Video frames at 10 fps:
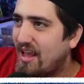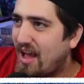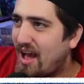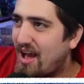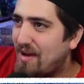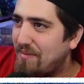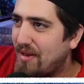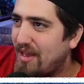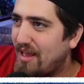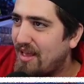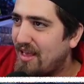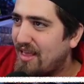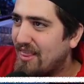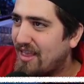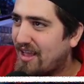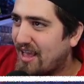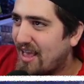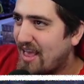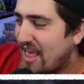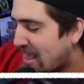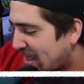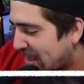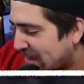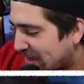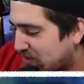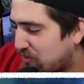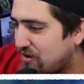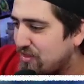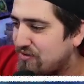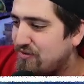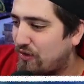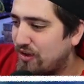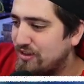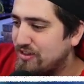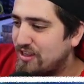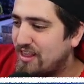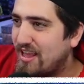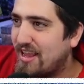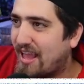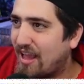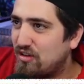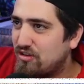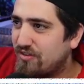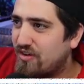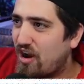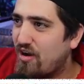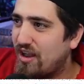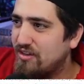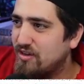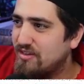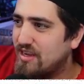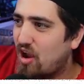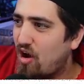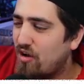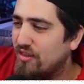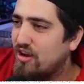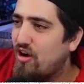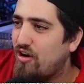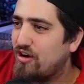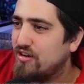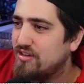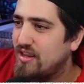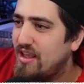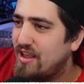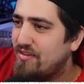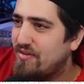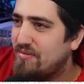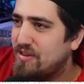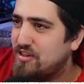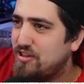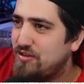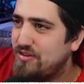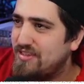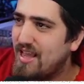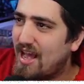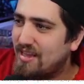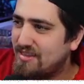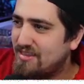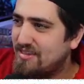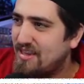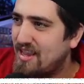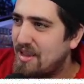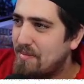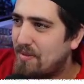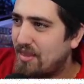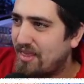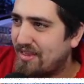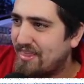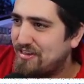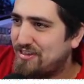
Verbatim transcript: Um like and like, what did the foils look like? Galedrifter. Okay, so it's like all the cards from the two sets, but like they